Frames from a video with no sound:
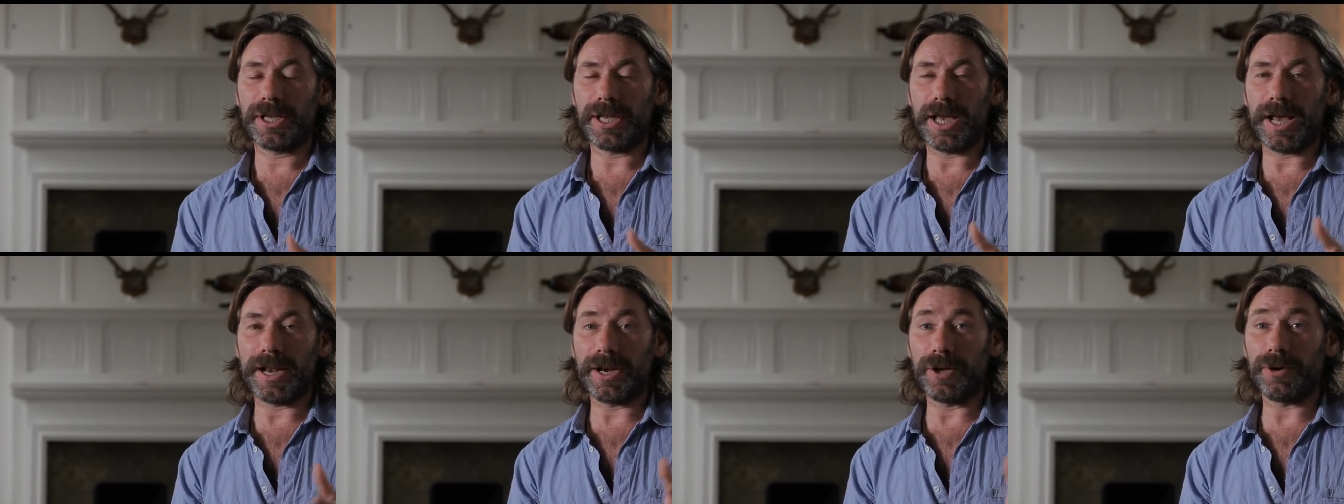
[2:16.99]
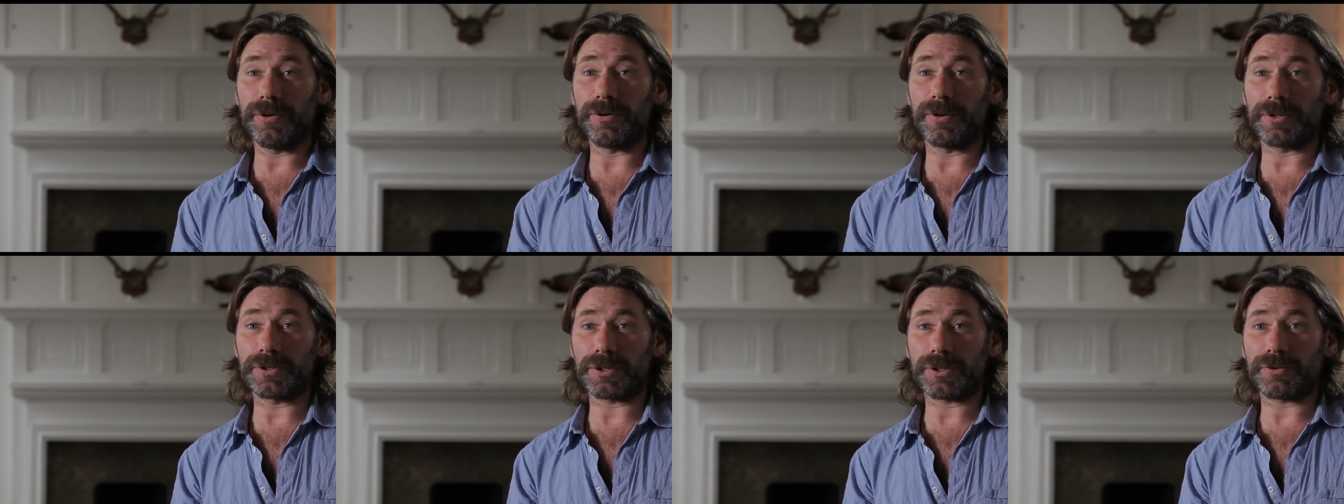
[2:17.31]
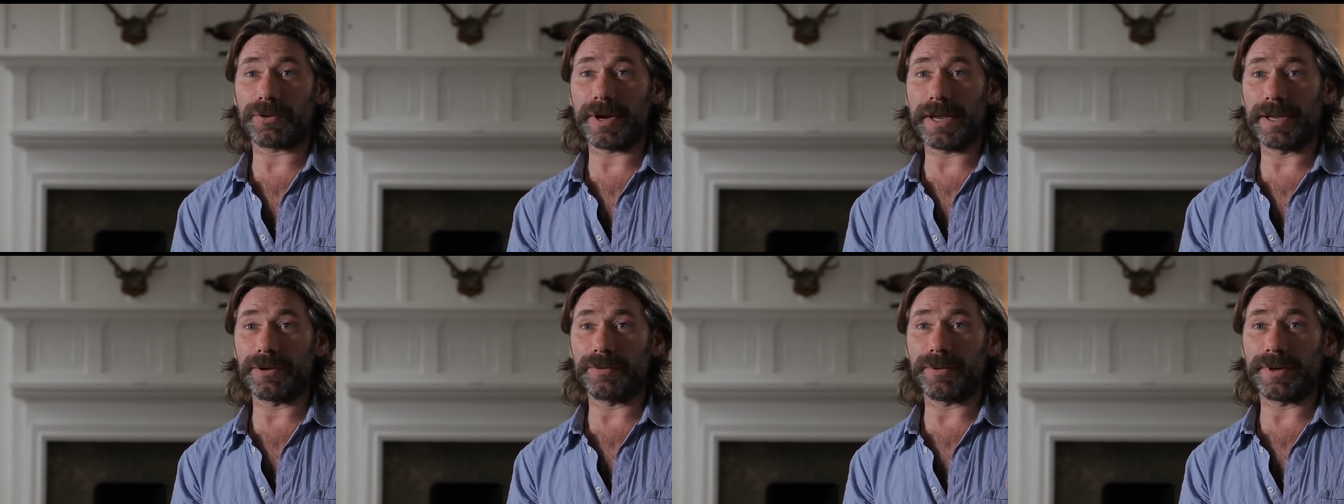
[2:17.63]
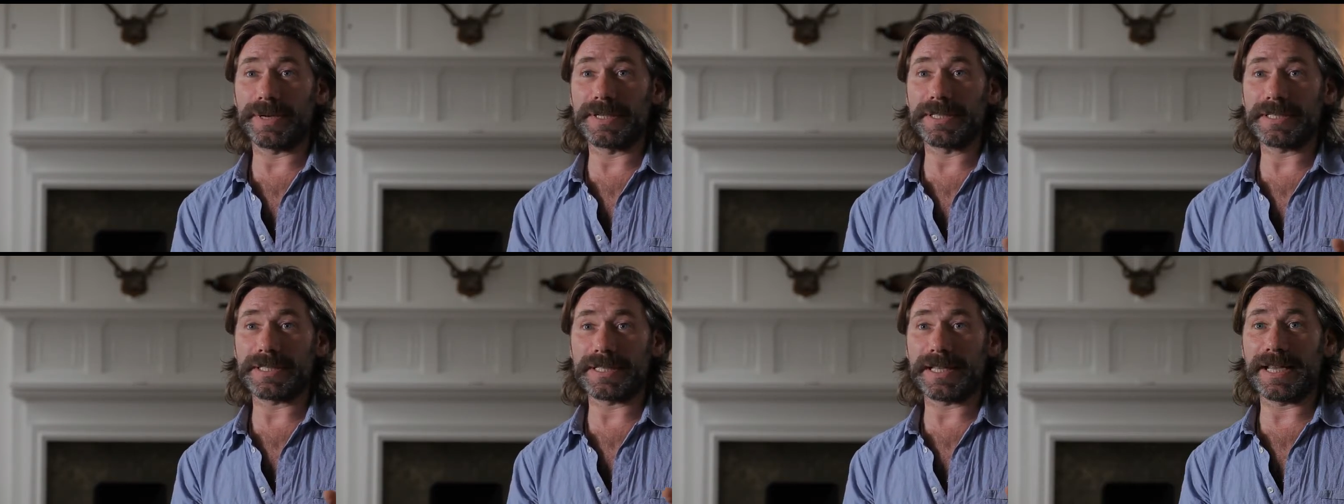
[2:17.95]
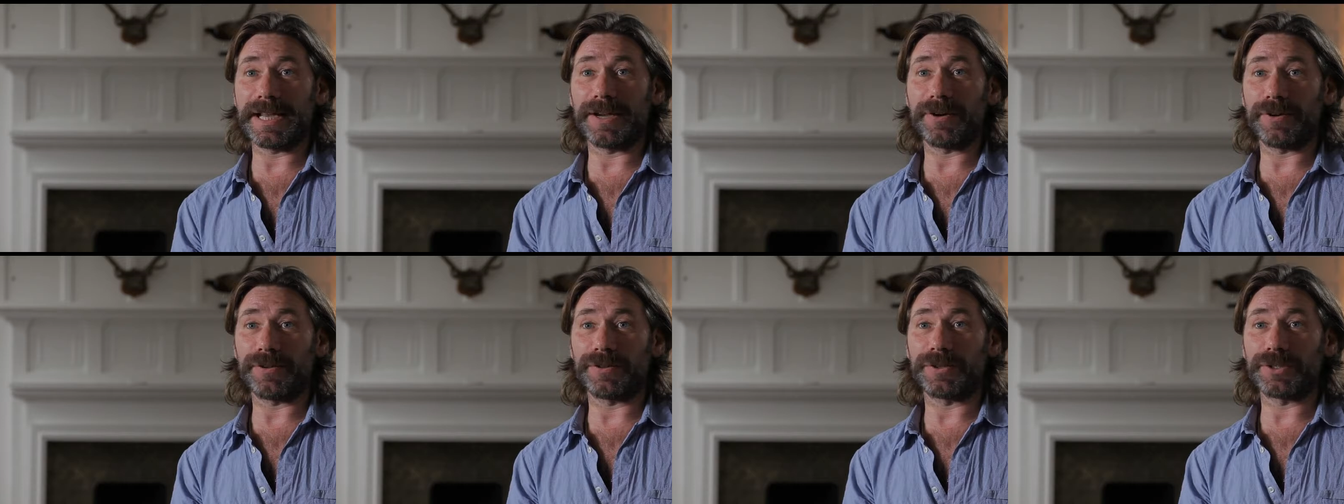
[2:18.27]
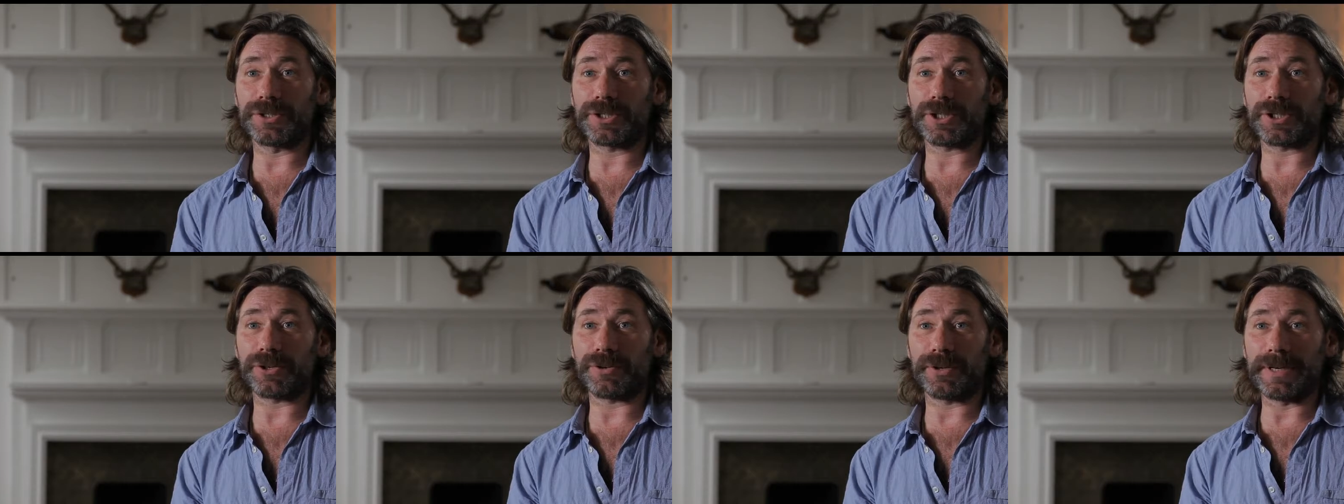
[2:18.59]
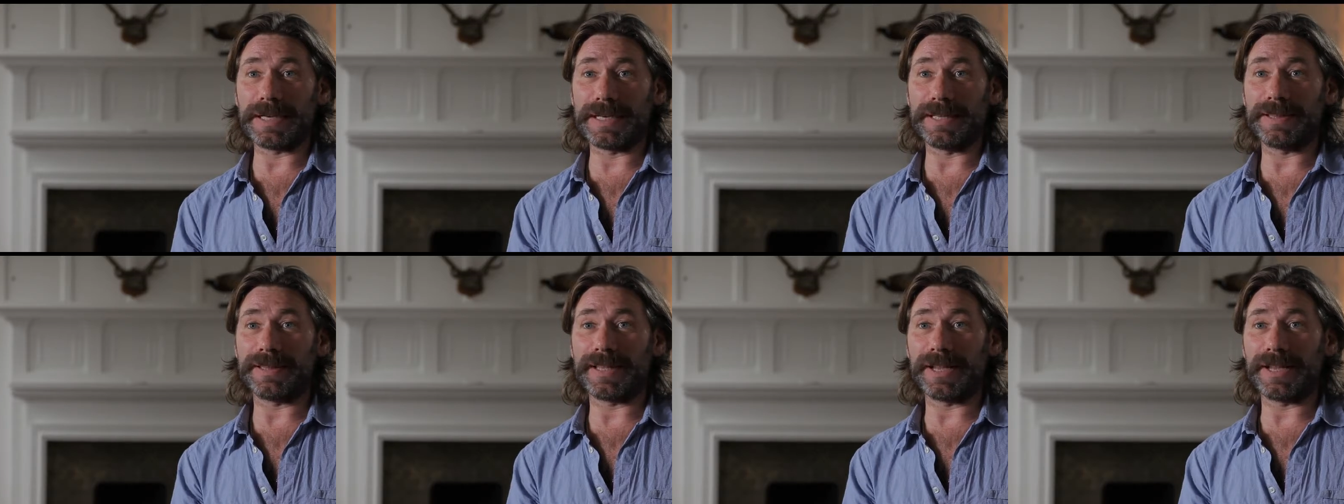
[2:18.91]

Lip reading: and it all looks great when it's there on the screen.